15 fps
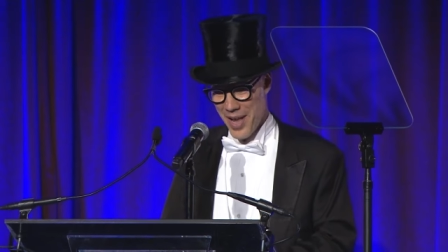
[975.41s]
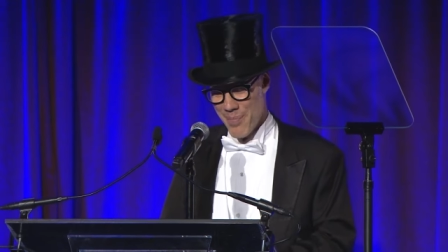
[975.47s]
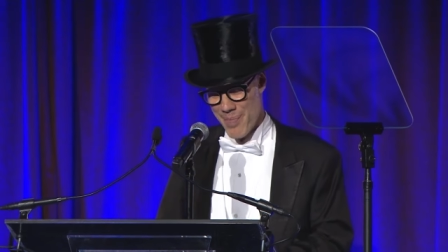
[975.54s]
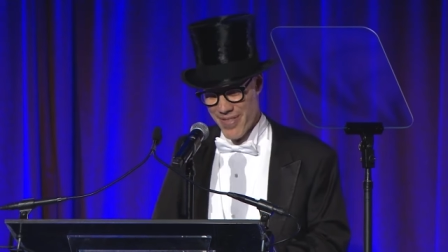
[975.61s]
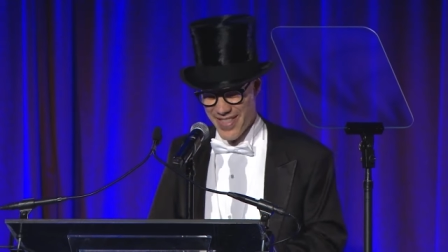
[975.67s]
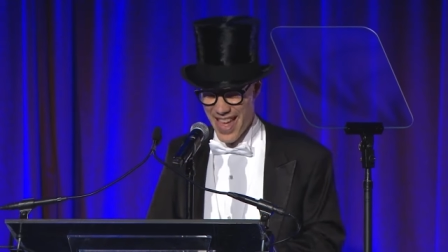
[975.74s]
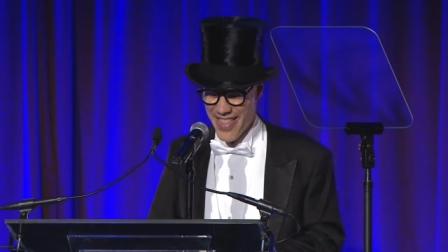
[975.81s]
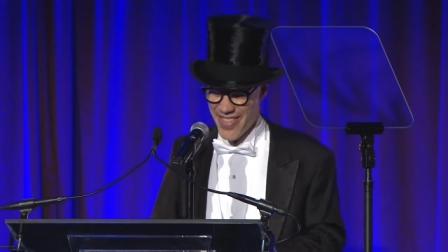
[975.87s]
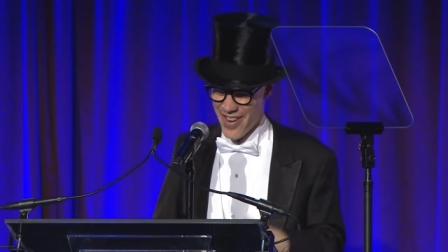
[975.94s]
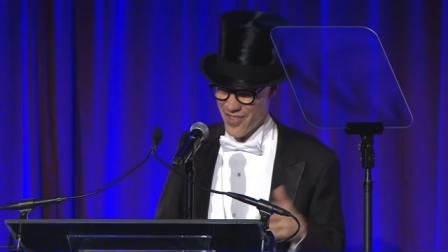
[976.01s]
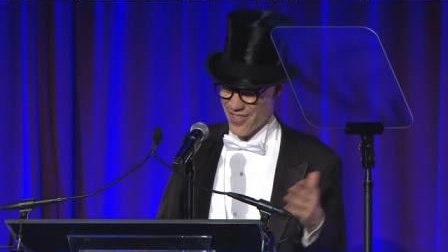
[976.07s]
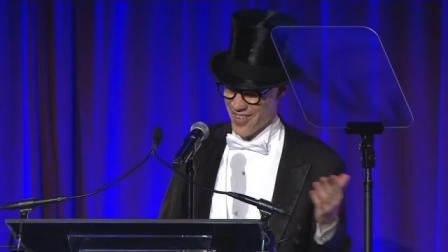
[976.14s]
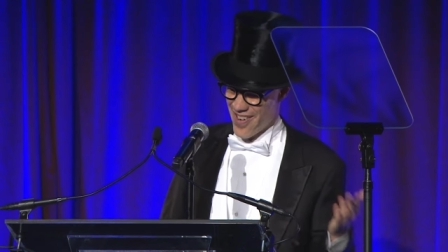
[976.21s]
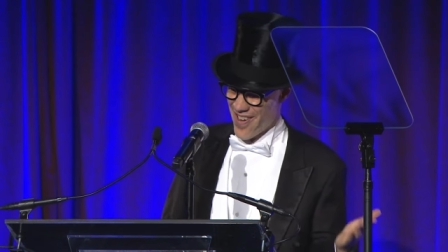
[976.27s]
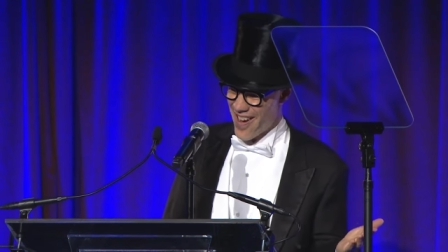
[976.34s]
But then
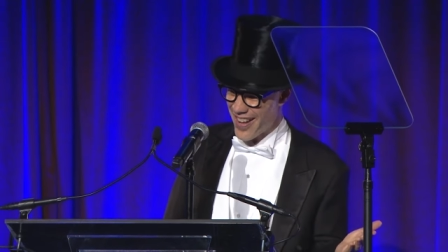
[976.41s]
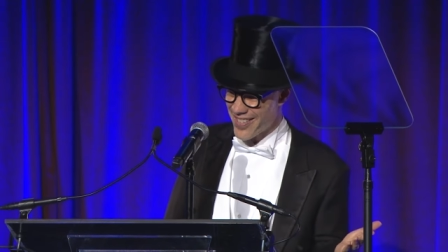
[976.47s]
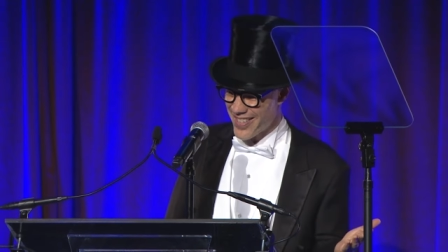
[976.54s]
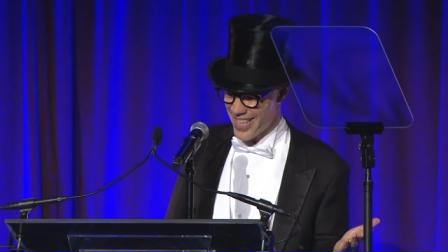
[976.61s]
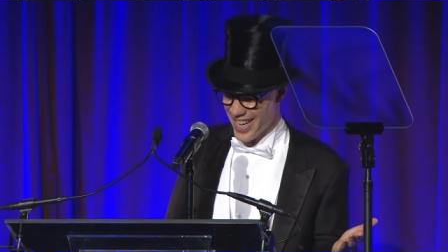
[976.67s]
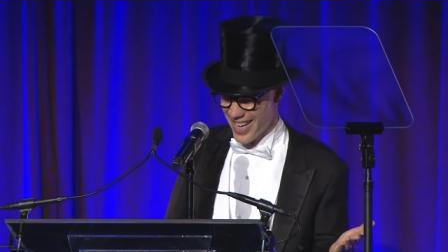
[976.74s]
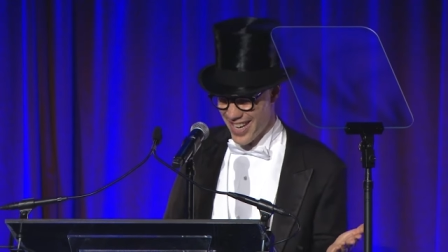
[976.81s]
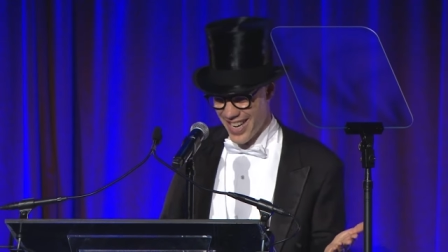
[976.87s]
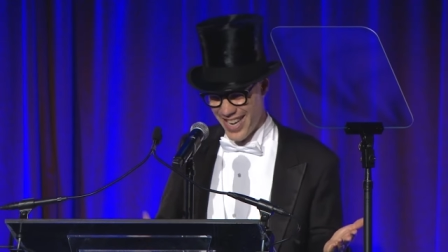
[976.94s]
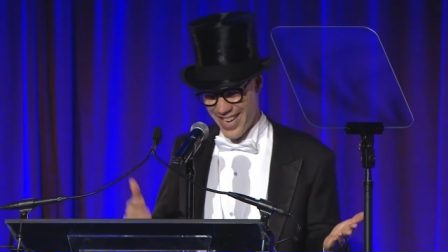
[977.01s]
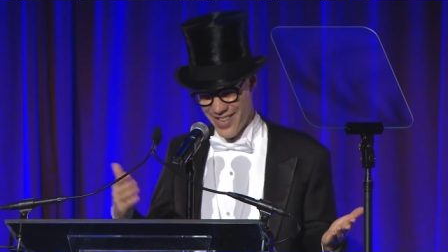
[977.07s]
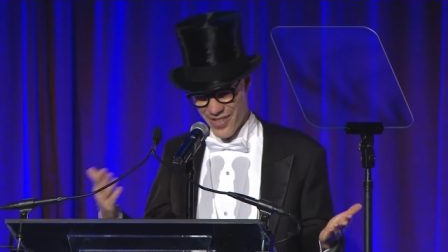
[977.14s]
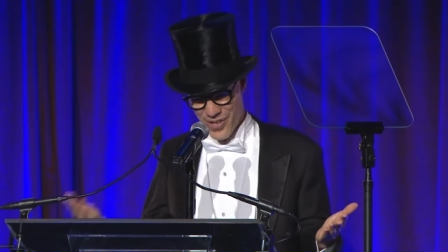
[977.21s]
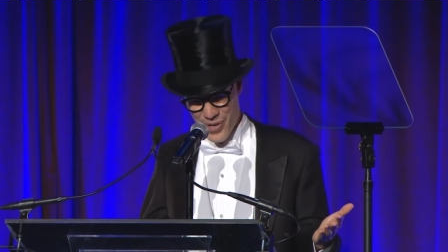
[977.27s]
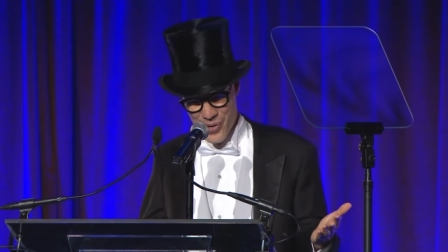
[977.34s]
there's costing
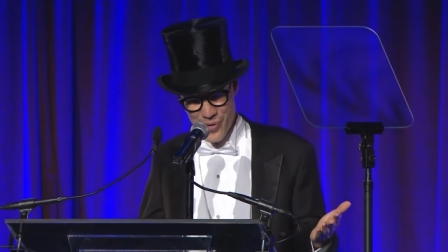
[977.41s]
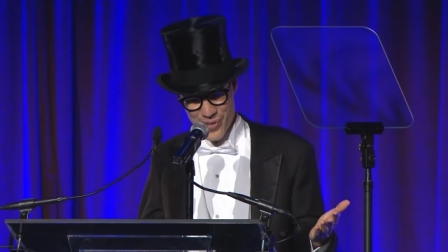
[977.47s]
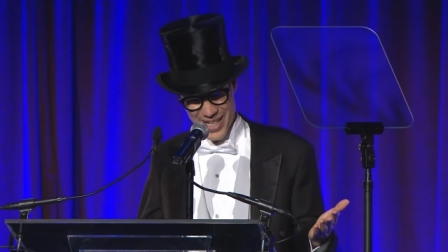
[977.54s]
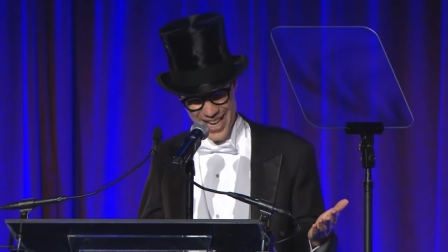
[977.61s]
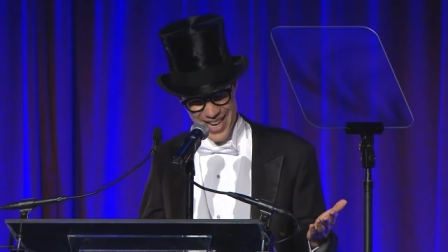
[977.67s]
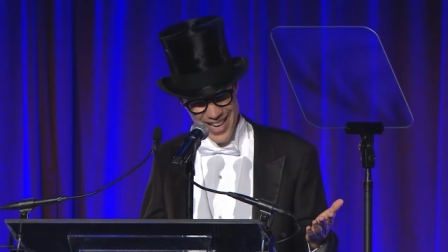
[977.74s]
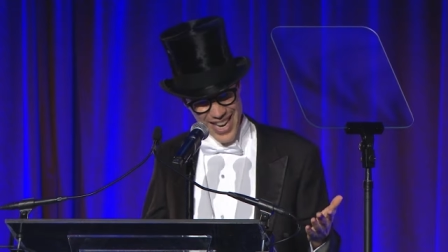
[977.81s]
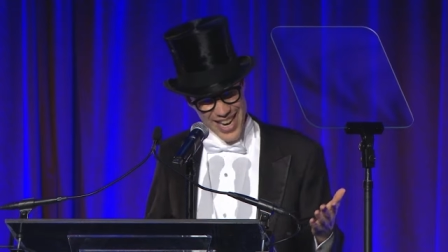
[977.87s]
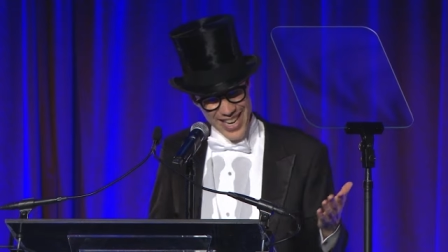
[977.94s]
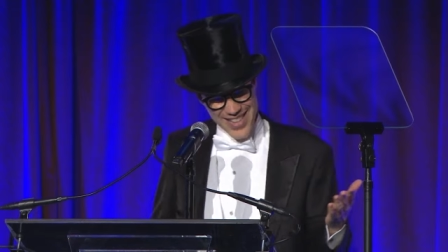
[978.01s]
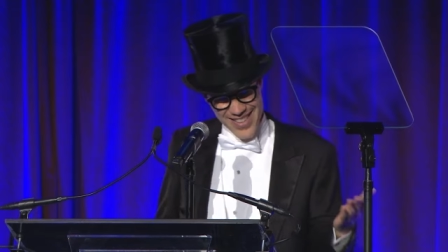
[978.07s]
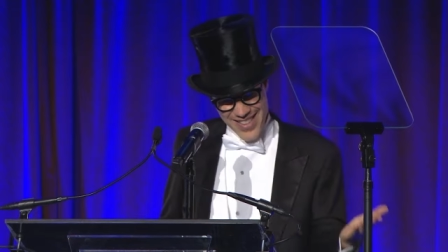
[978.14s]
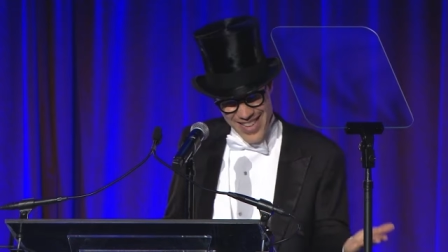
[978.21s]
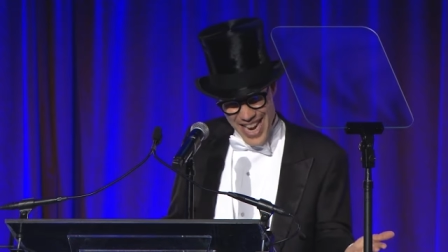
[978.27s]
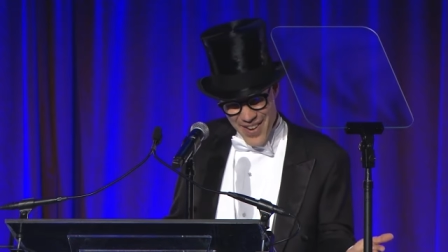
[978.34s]
and tooling and
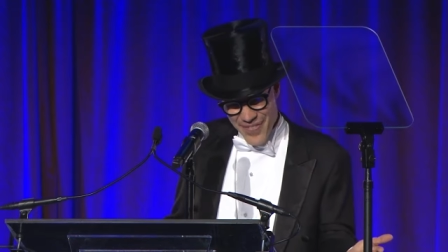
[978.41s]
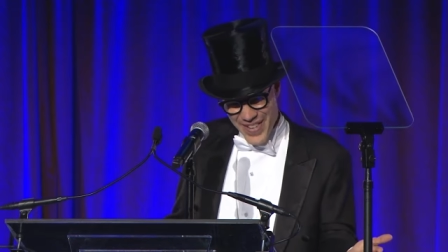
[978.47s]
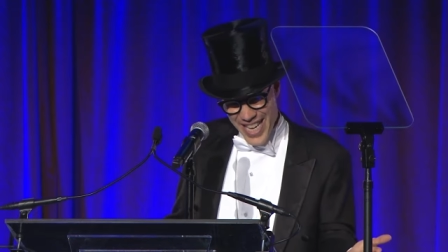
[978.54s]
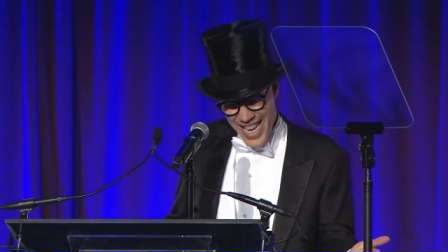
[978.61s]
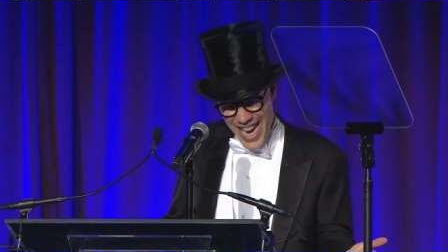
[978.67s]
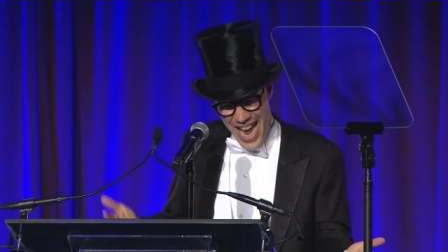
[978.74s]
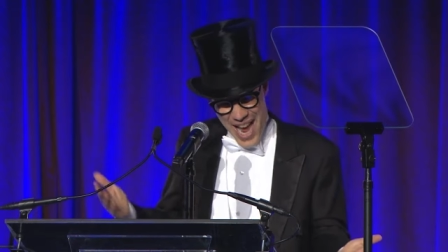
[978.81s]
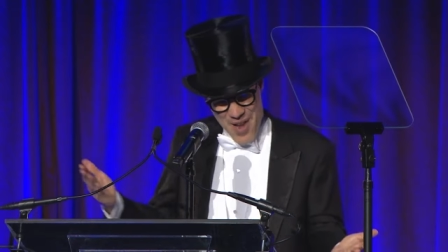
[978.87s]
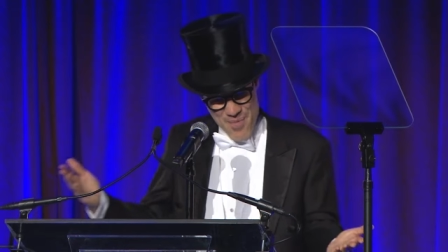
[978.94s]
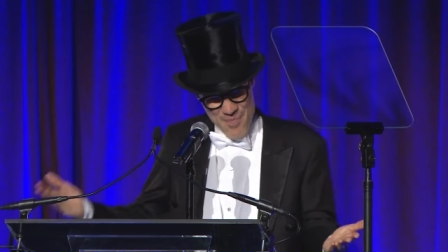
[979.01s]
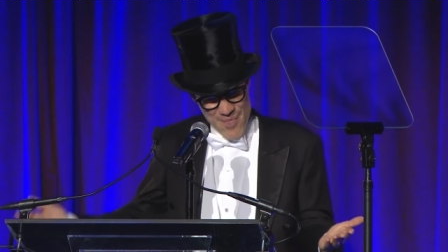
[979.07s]
safety and